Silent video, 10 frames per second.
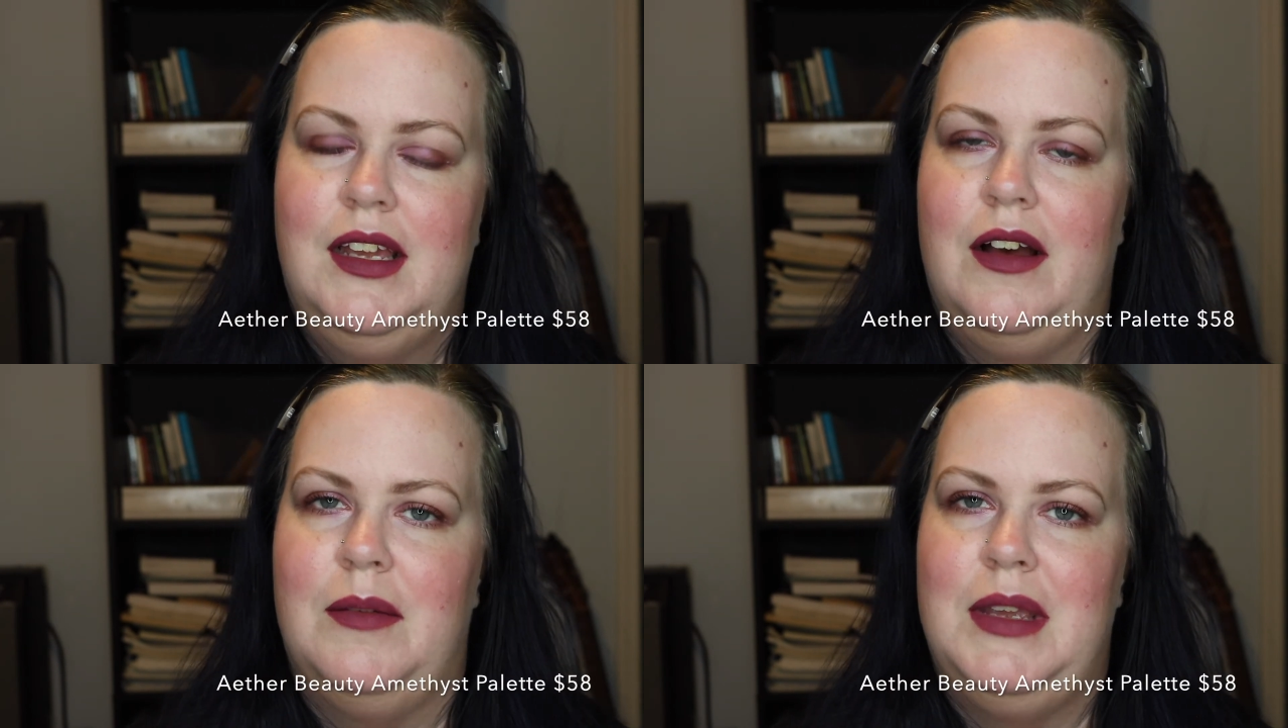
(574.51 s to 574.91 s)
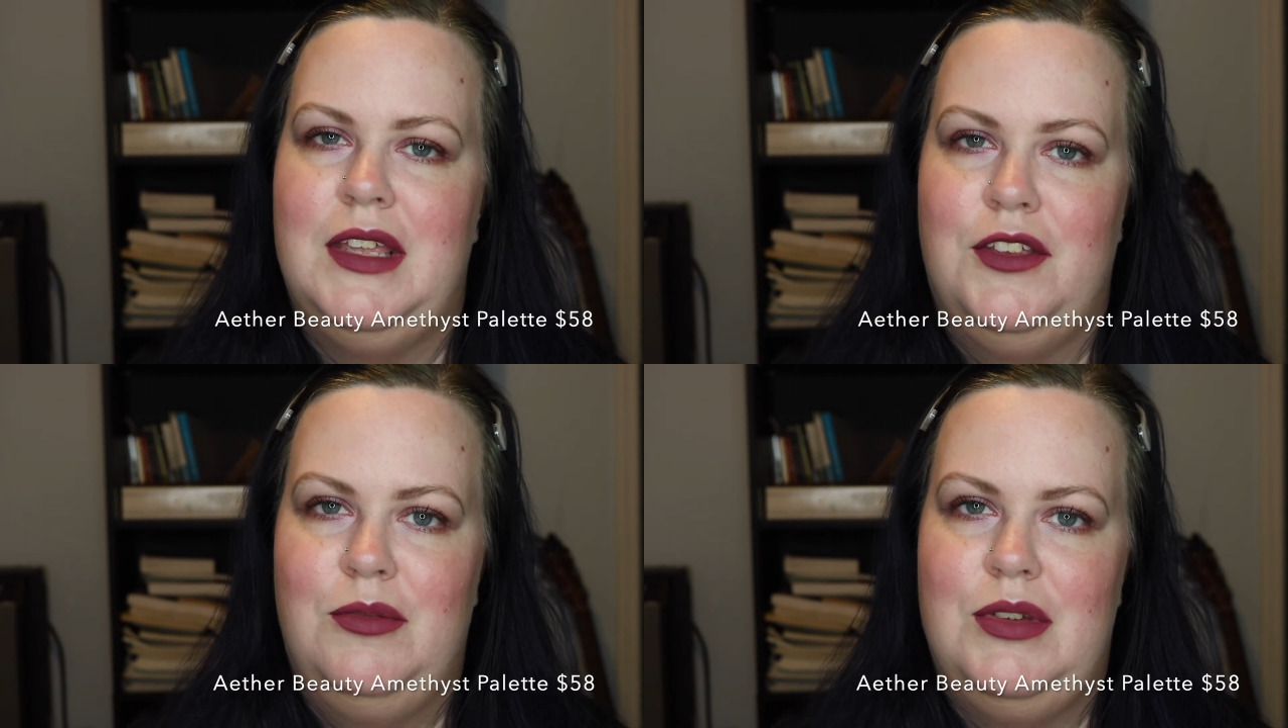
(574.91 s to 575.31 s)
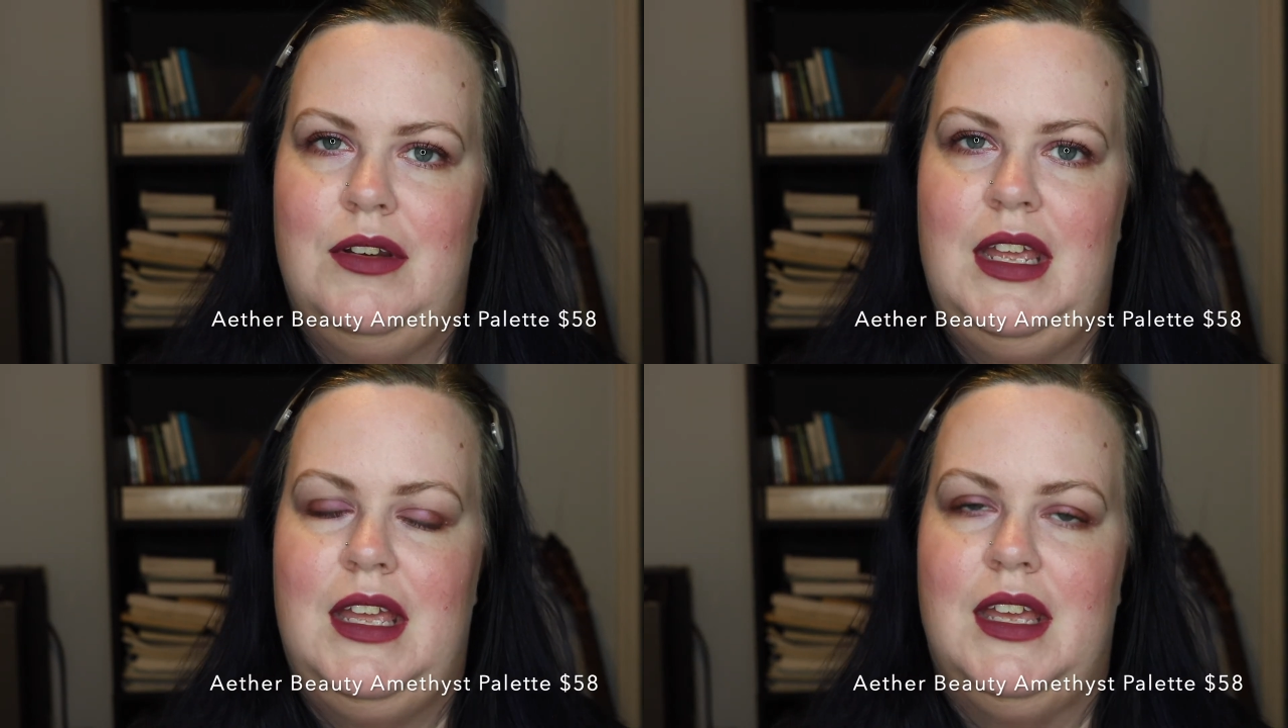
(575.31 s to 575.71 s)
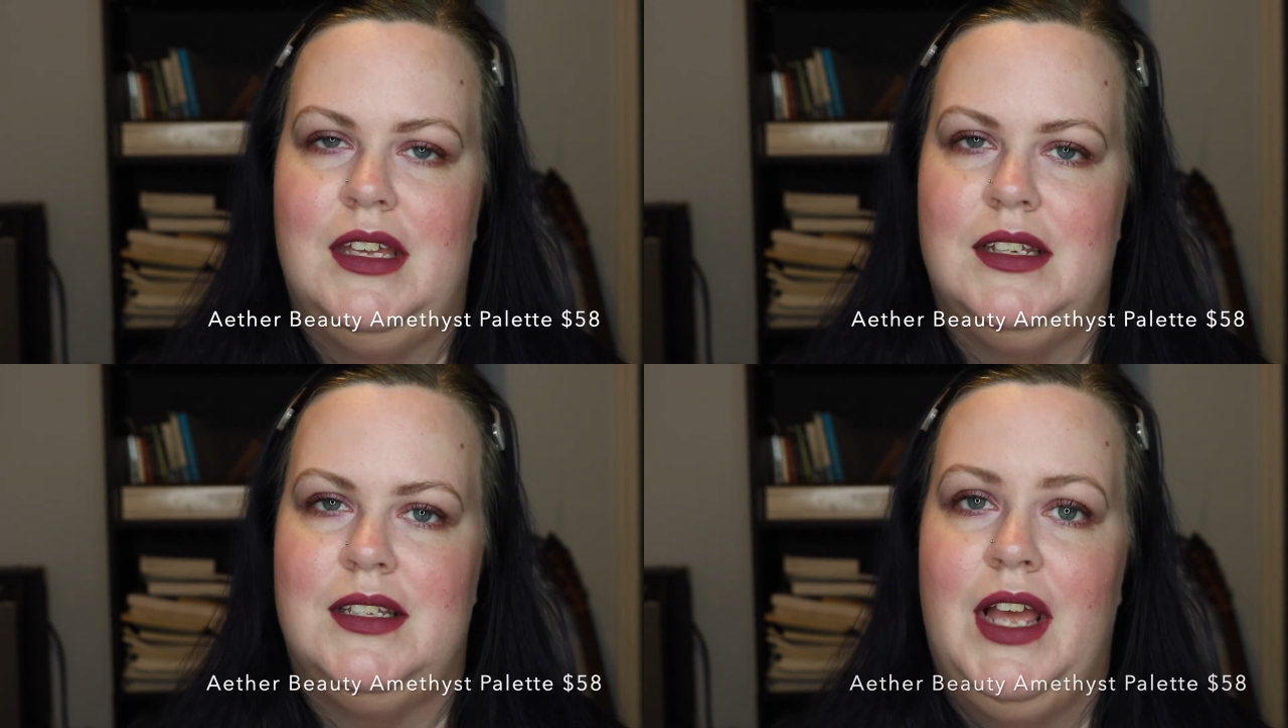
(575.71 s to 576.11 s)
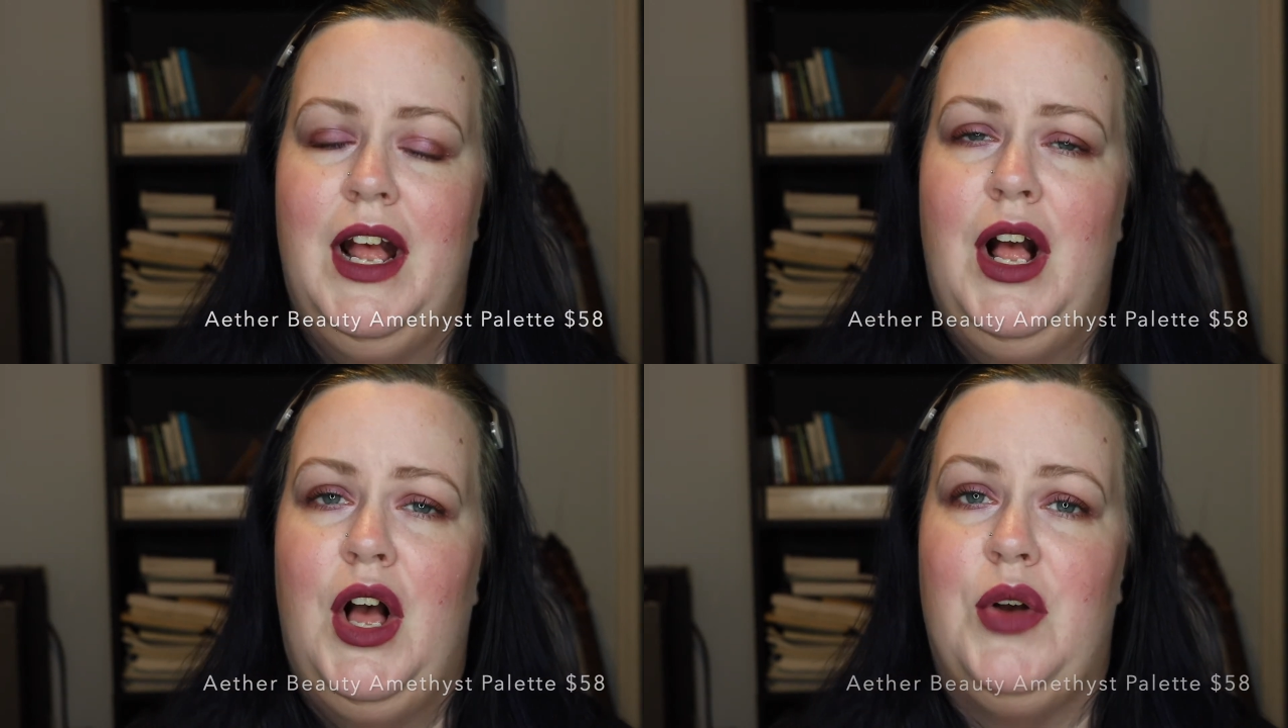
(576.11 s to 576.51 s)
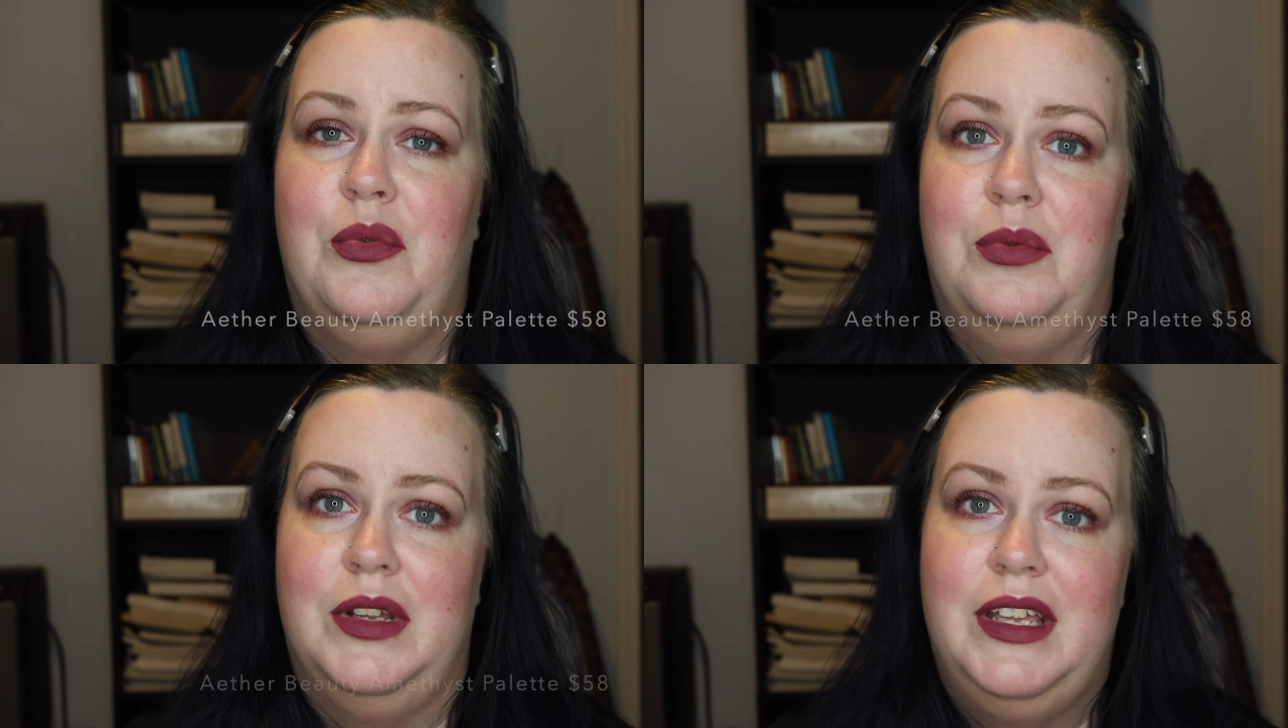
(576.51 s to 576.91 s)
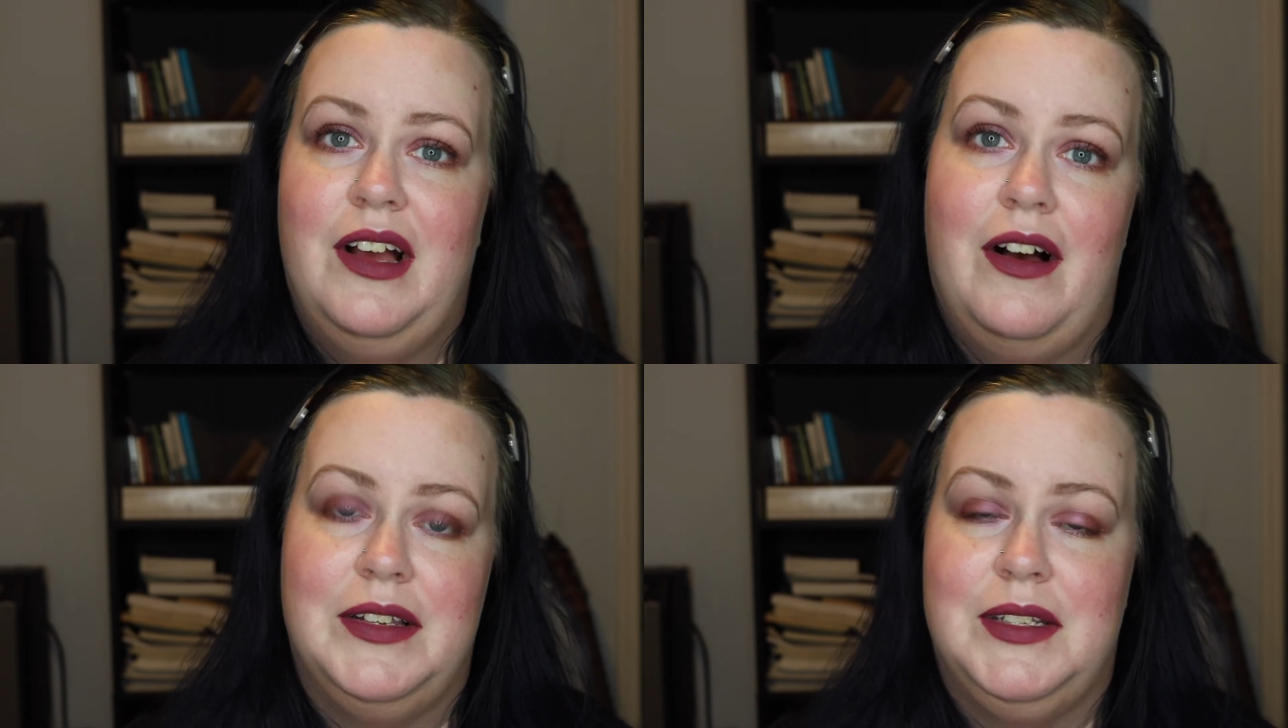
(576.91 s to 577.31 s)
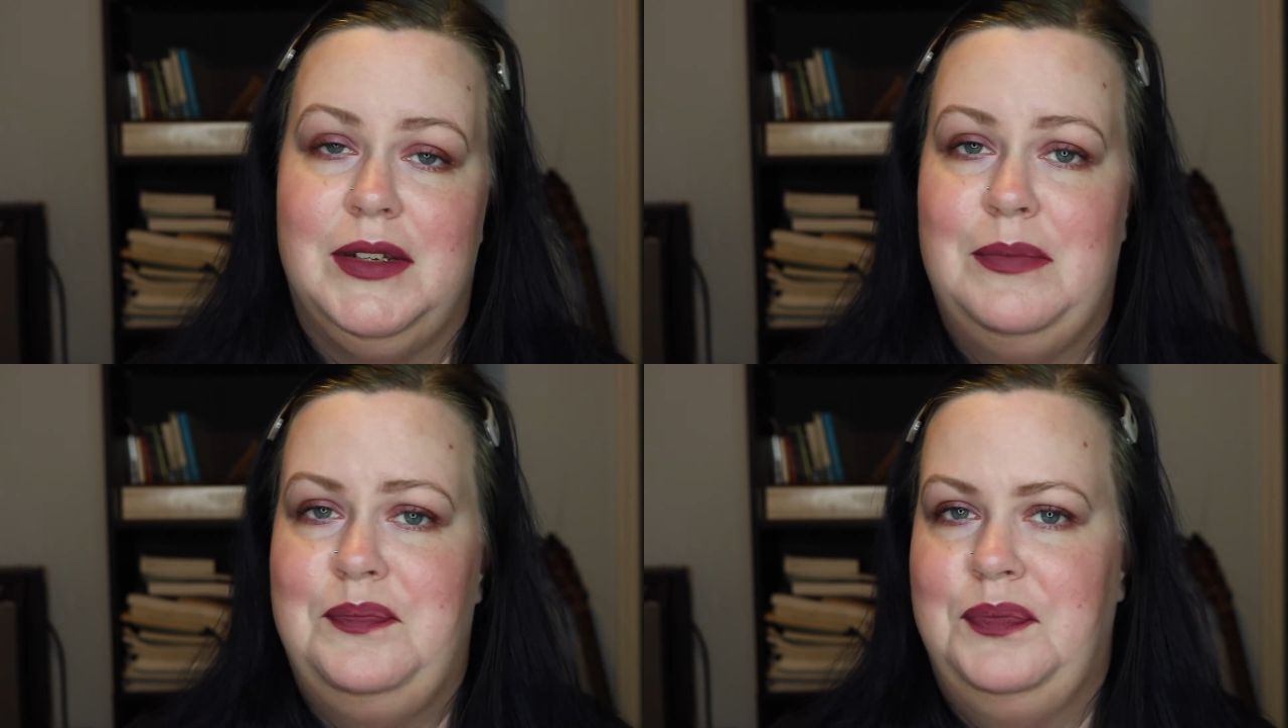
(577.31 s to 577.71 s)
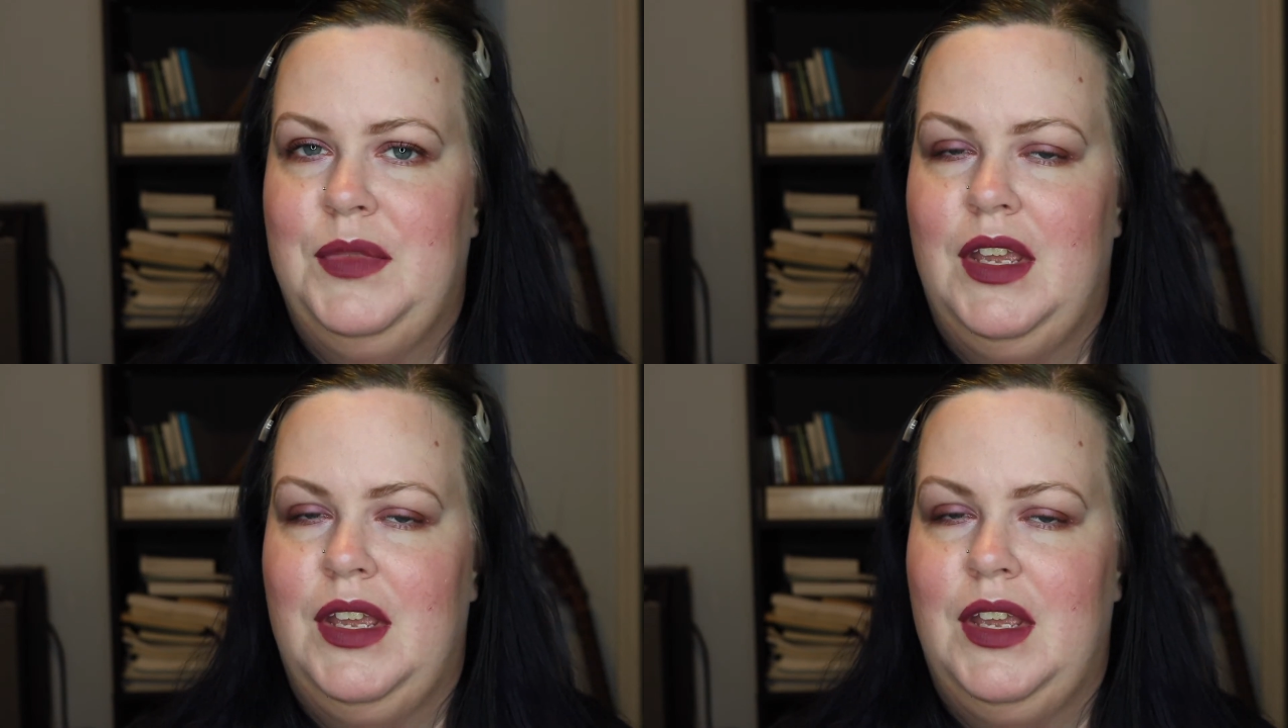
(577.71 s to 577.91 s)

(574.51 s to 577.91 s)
Aether Beauty is a really awesome,